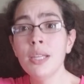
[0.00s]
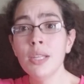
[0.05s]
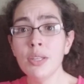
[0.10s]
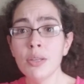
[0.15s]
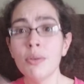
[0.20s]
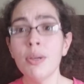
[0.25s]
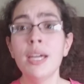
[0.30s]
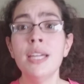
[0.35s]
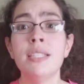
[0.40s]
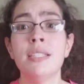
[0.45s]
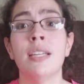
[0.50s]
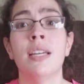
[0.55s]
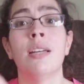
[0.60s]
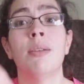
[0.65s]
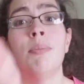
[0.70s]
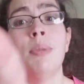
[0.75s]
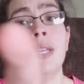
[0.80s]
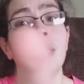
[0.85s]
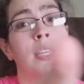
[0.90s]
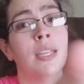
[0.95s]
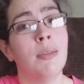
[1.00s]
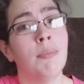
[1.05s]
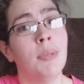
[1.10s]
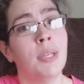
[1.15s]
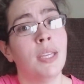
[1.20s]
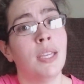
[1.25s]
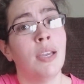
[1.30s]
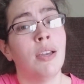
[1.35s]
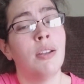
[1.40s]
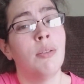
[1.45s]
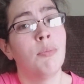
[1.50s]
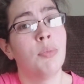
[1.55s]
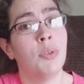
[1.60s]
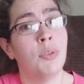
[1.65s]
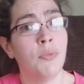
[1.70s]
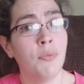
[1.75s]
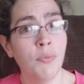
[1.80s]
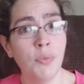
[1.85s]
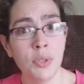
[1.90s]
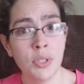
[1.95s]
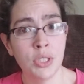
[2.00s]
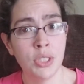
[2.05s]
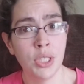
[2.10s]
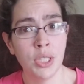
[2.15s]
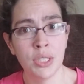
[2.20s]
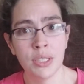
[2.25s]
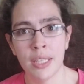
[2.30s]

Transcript: you guys to help me and keep me accountable for sure.